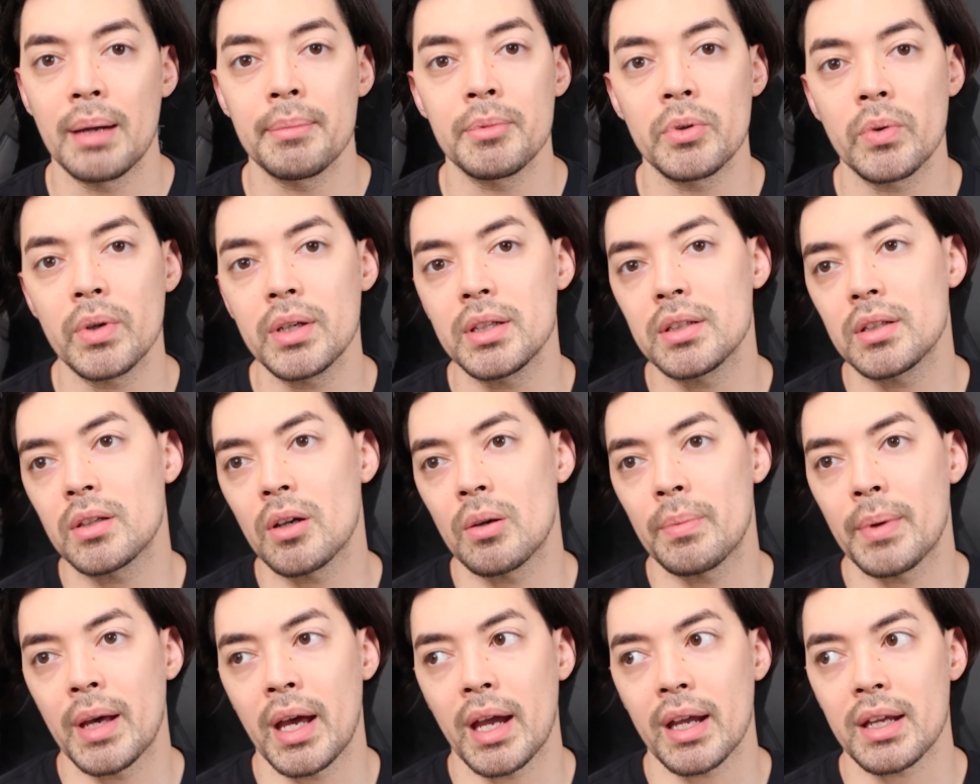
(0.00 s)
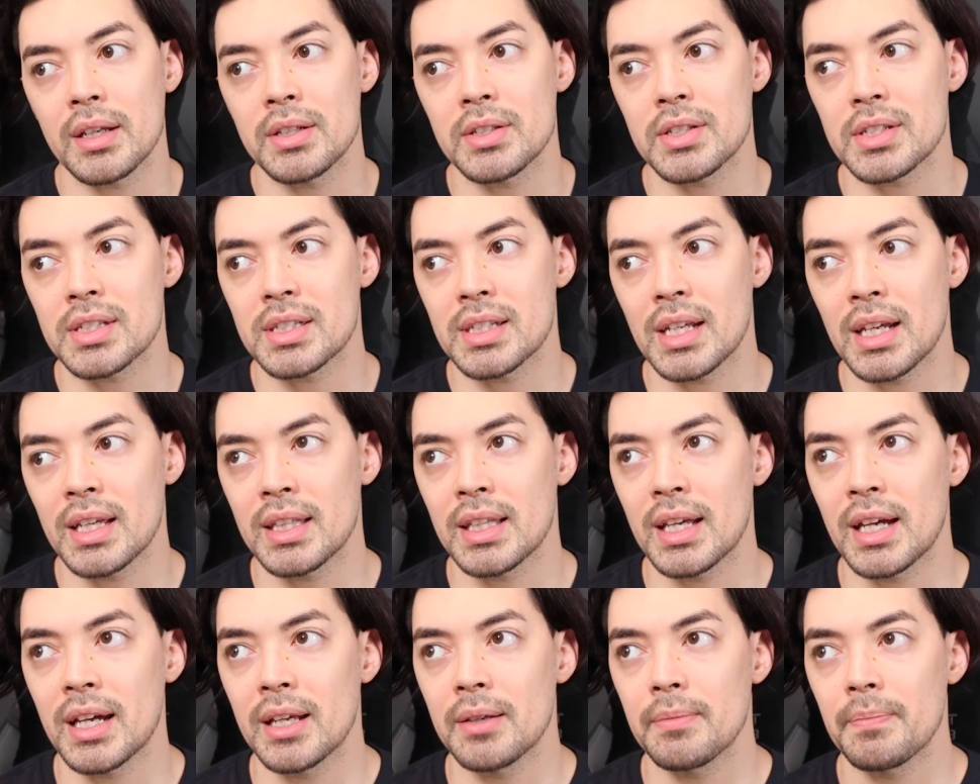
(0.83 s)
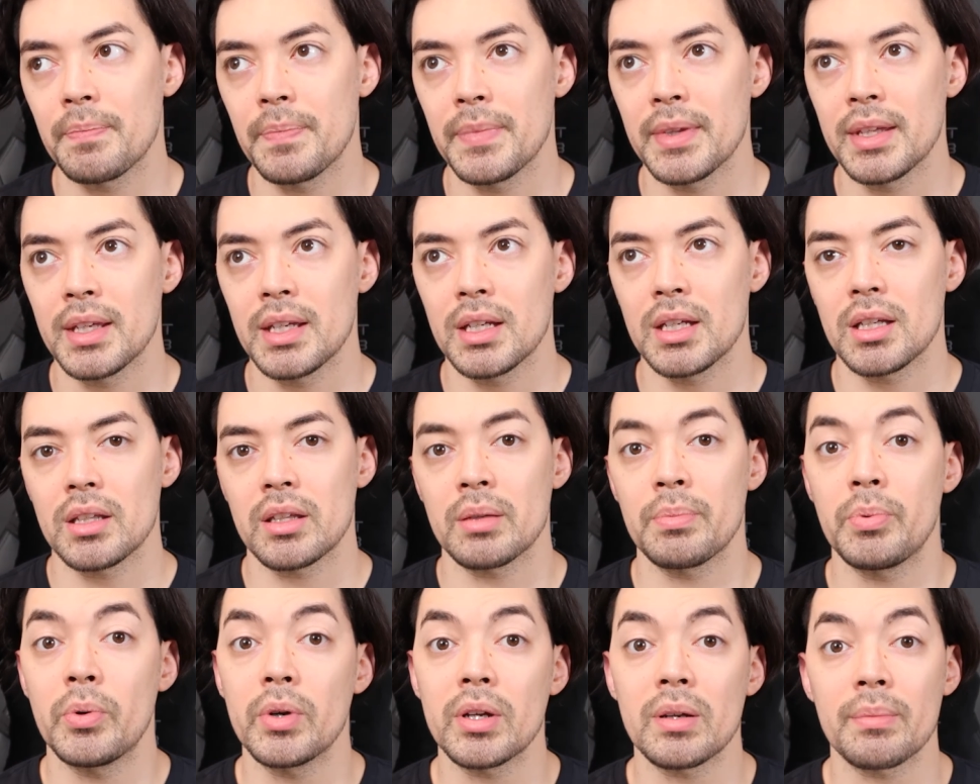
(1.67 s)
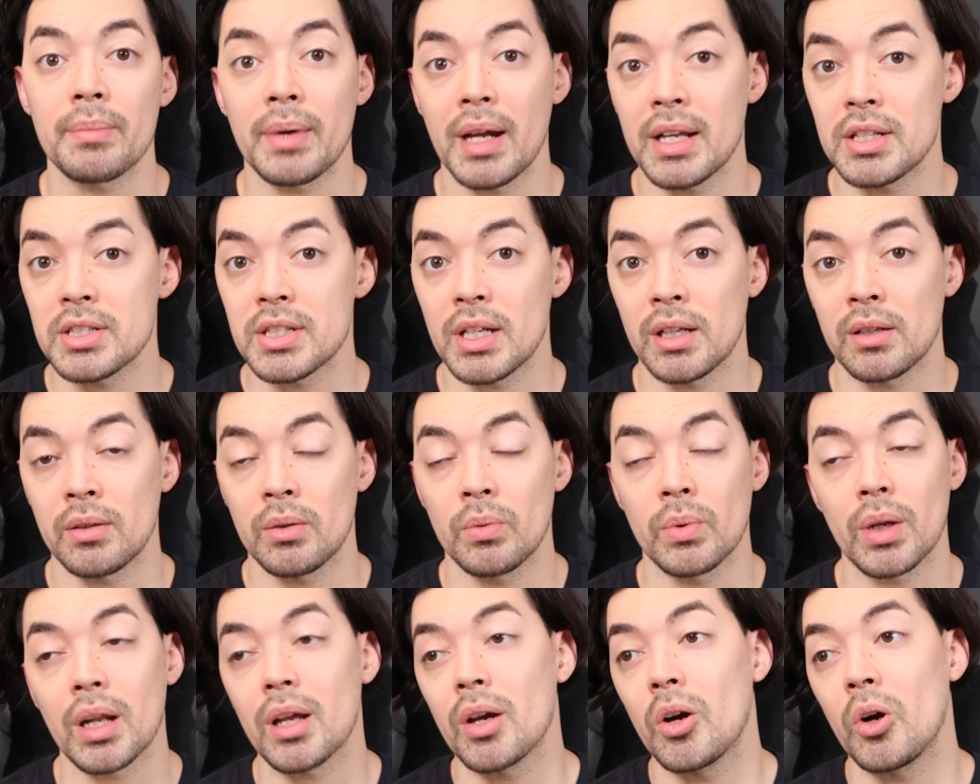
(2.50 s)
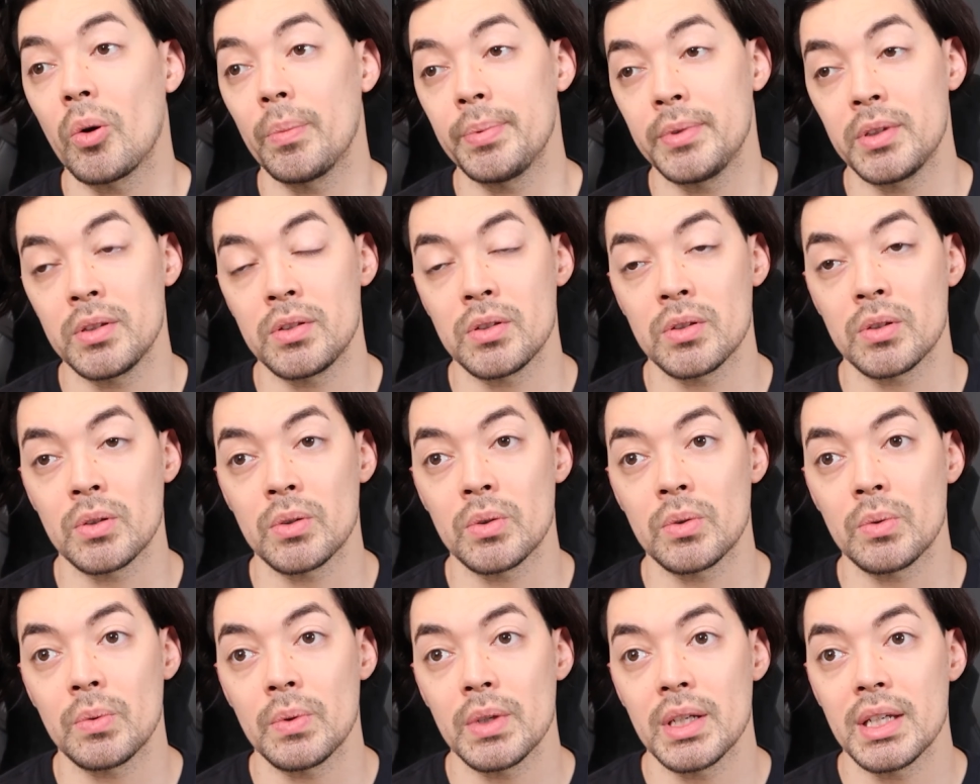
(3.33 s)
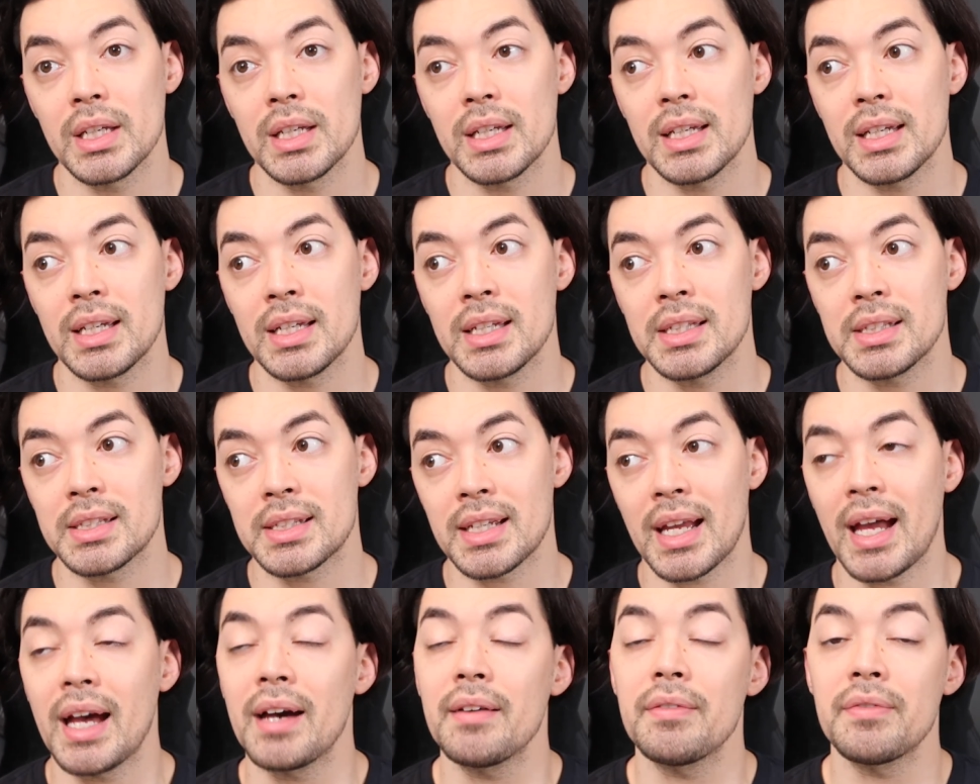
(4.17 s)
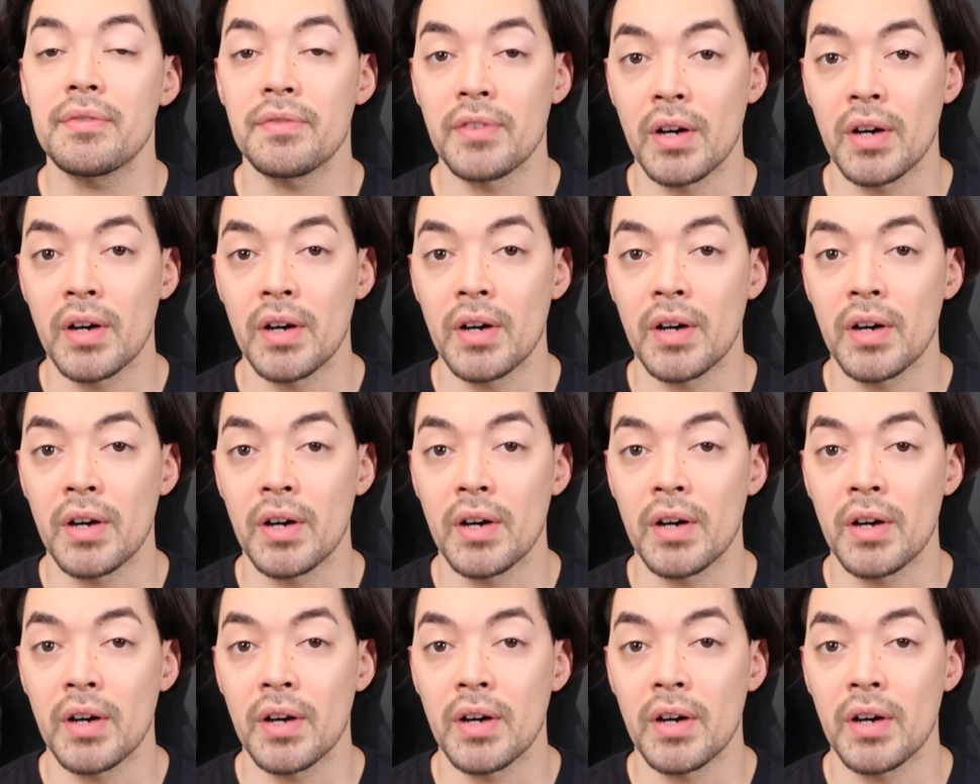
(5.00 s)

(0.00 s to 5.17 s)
I'm going to go back and just say that the point of my channel, what I hope to do, is to have